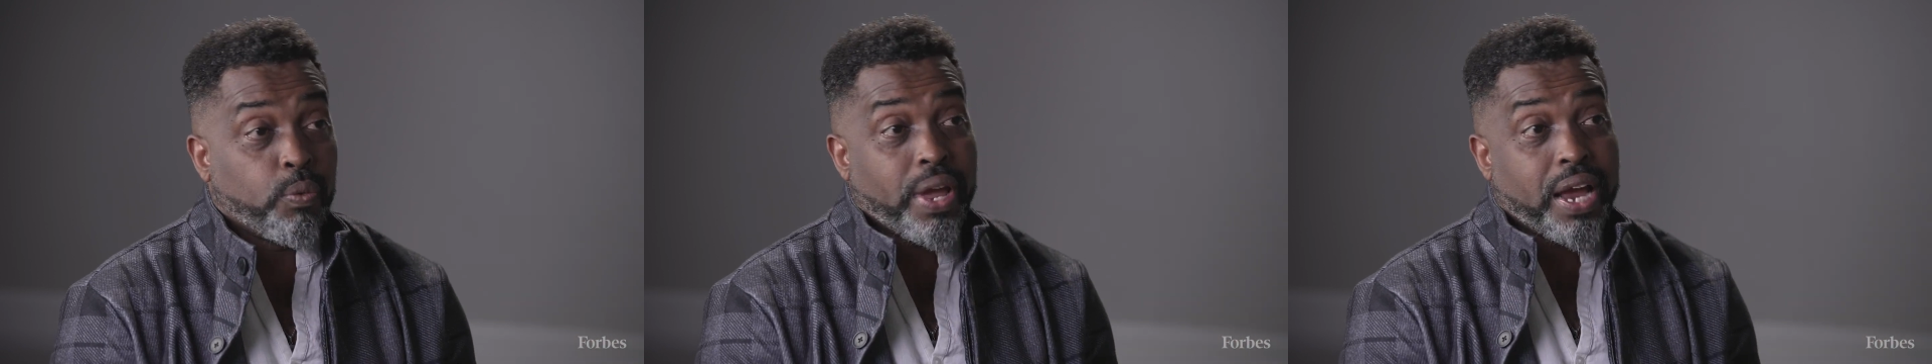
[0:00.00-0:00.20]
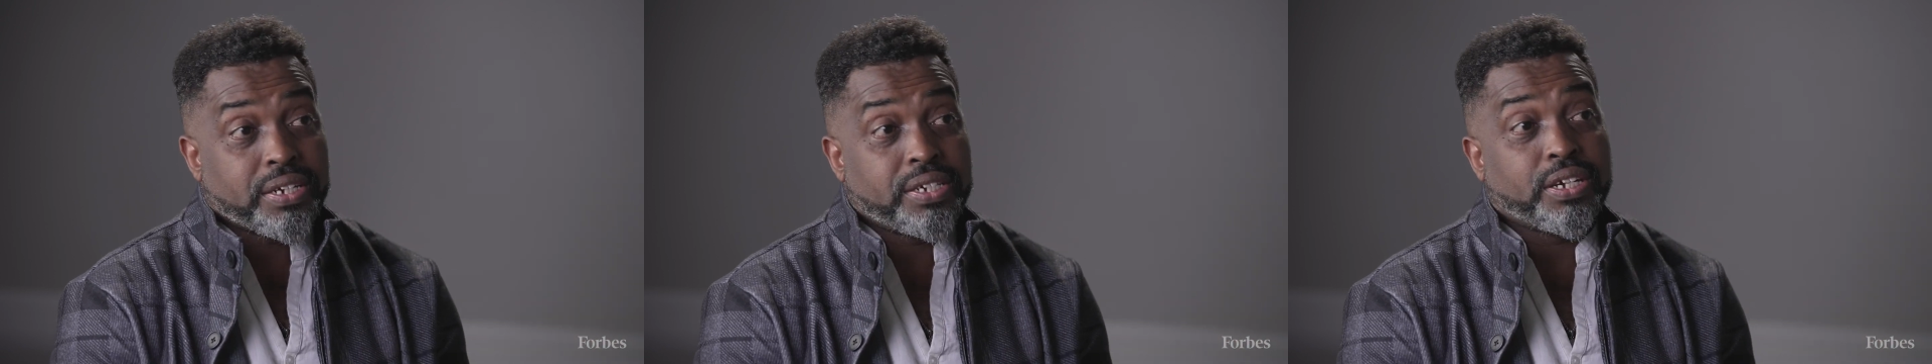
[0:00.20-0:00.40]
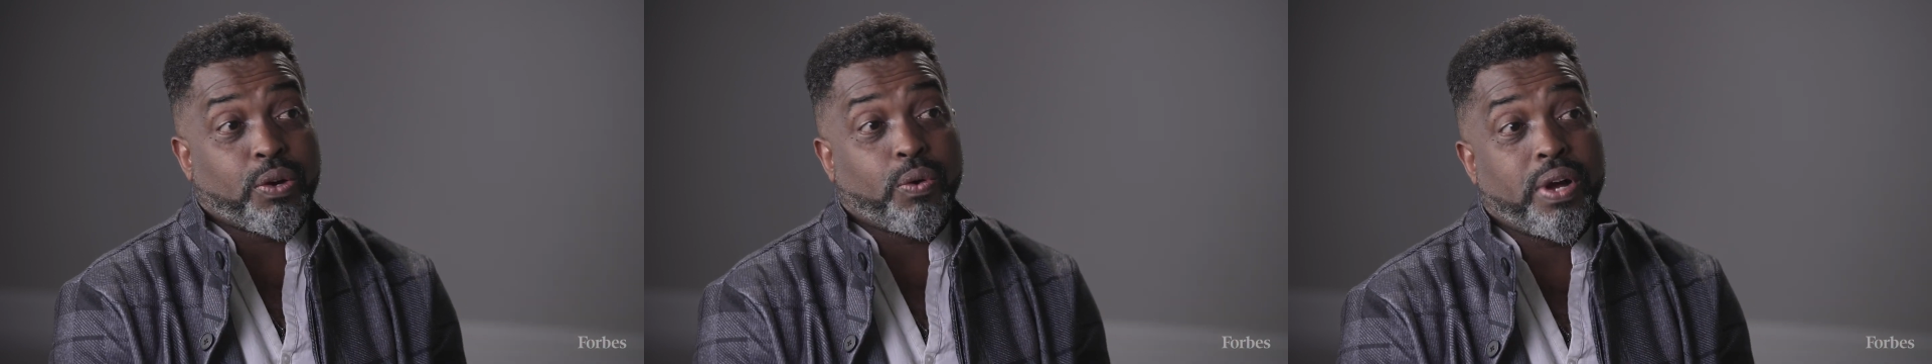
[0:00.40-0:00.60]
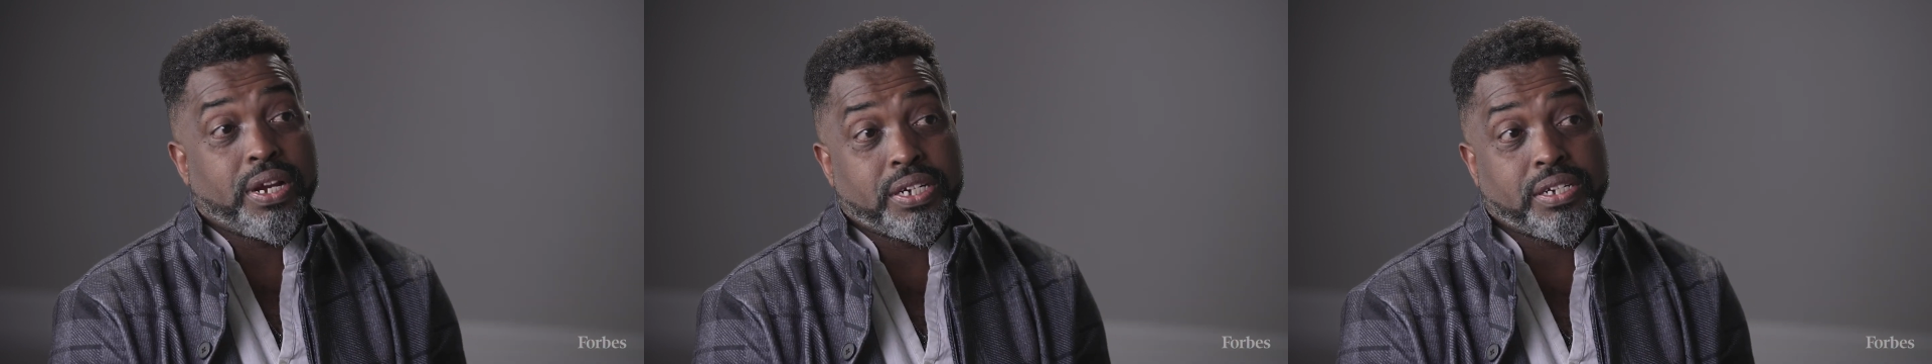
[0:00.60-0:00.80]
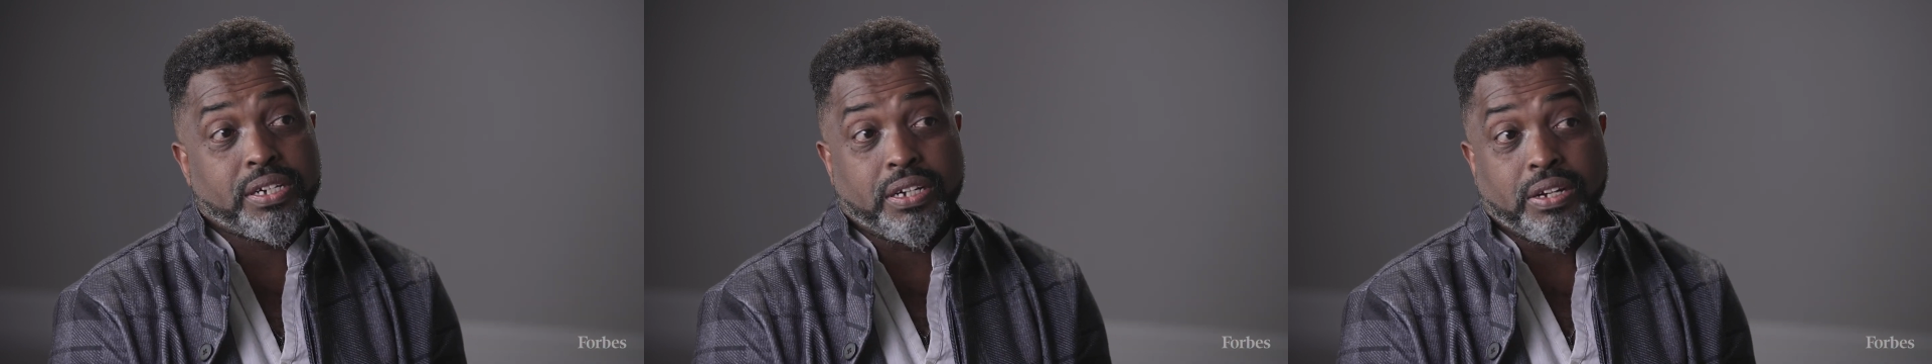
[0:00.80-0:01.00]
We actually
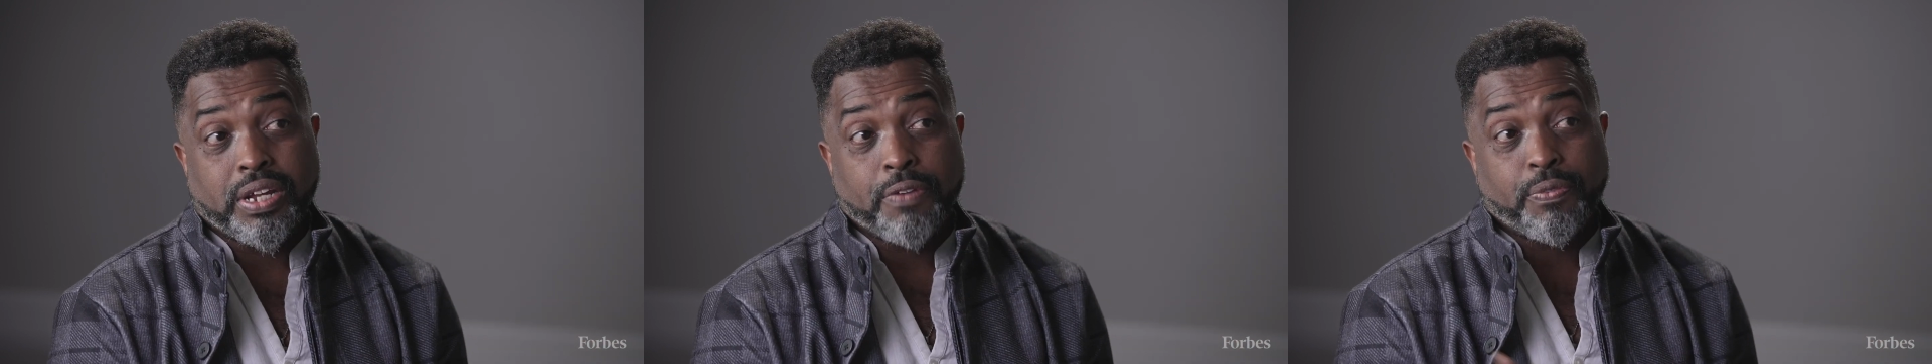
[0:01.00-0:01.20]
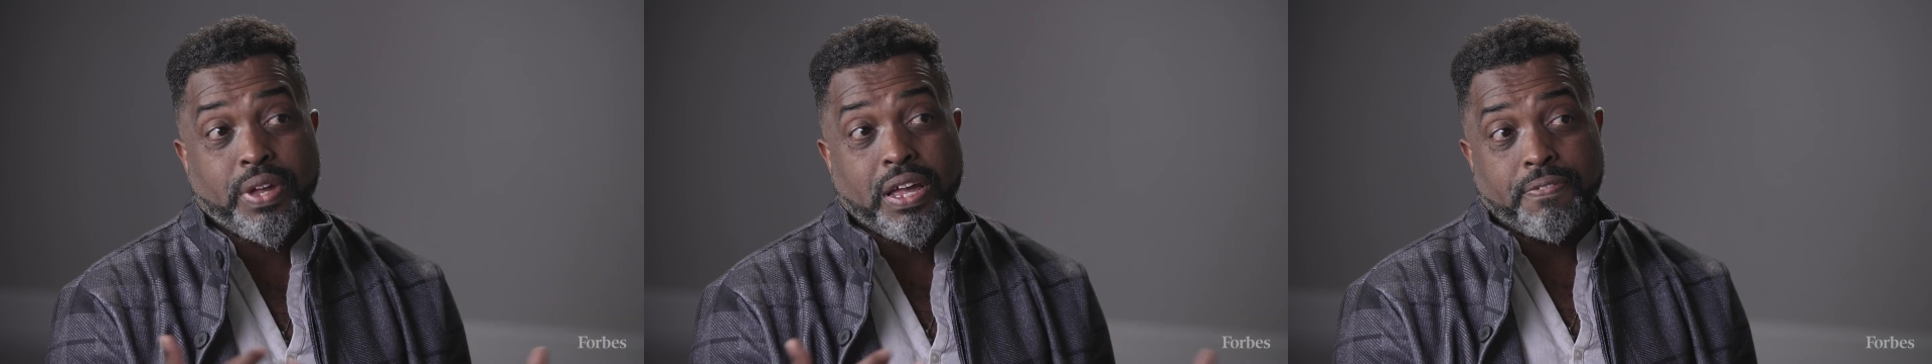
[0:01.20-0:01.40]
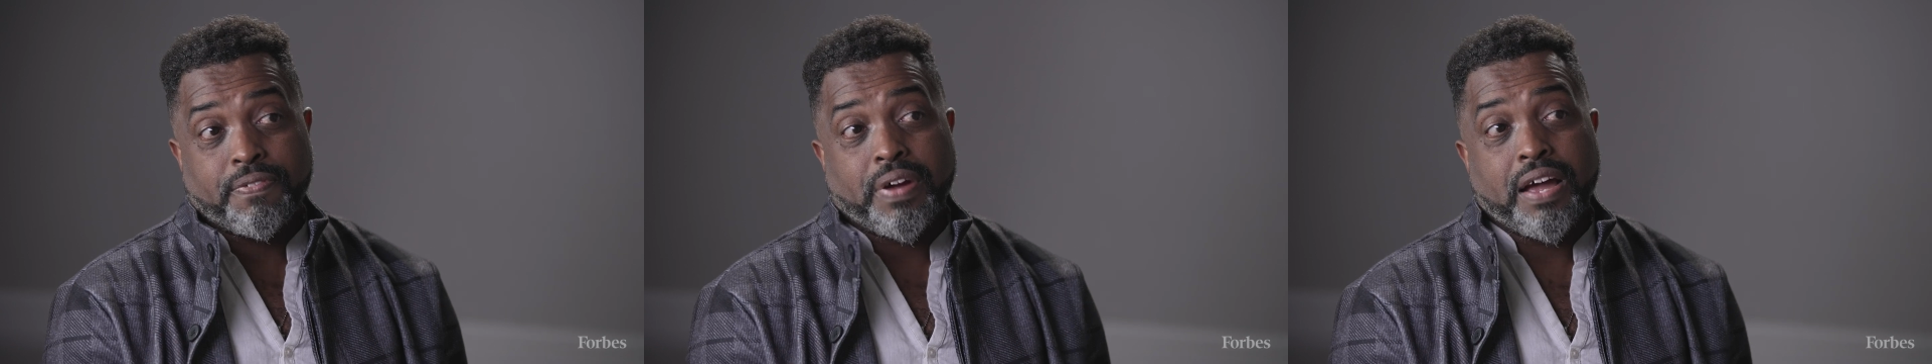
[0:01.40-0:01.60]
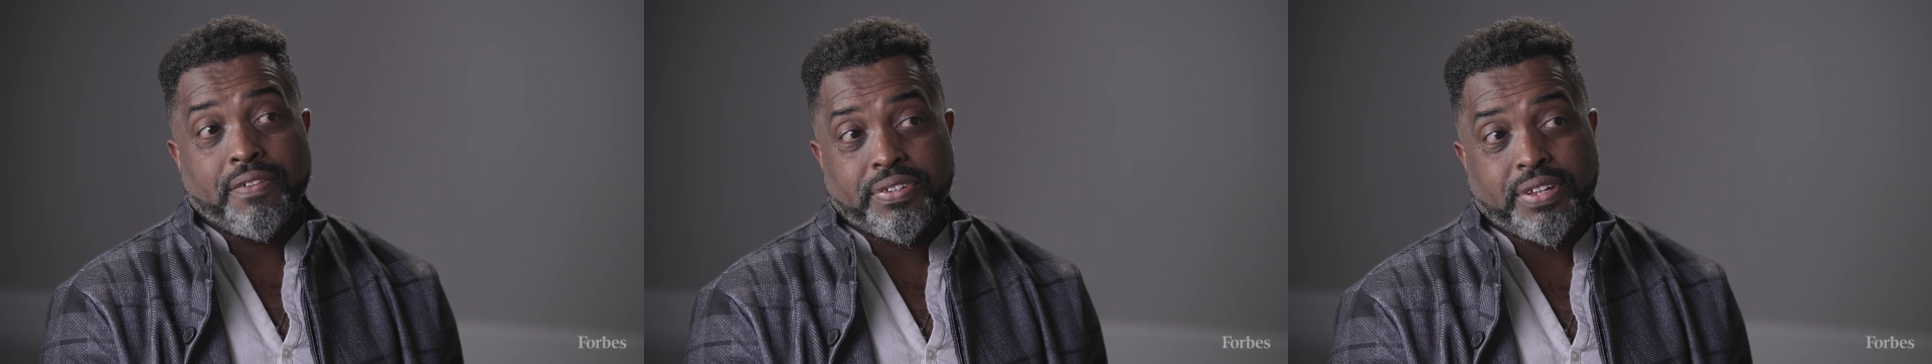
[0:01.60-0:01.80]
question, if we have five